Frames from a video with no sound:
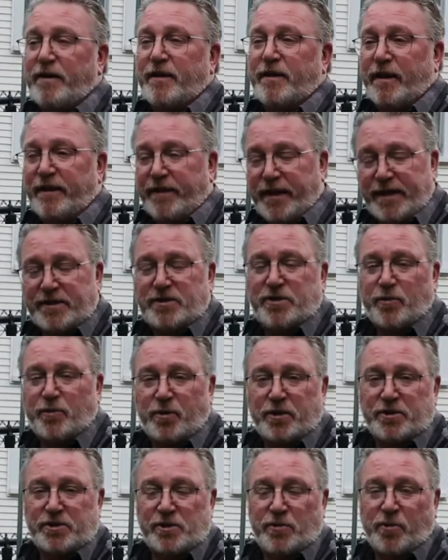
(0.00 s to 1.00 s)
and that's the
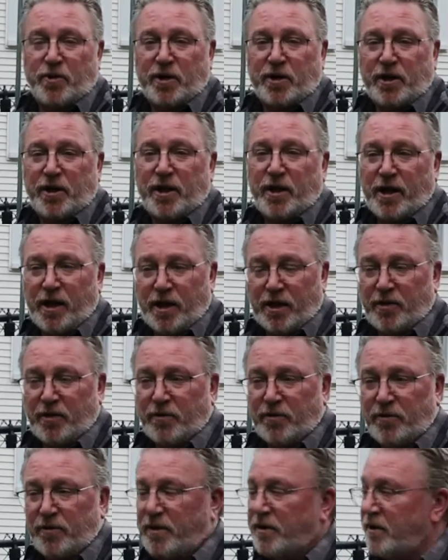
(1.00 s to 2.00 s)
ones you want to
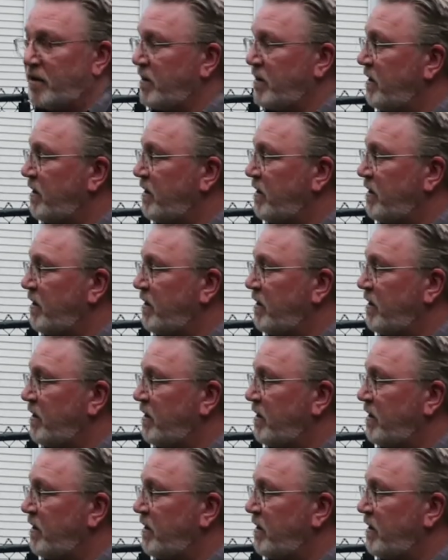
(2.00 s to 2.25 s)
clone.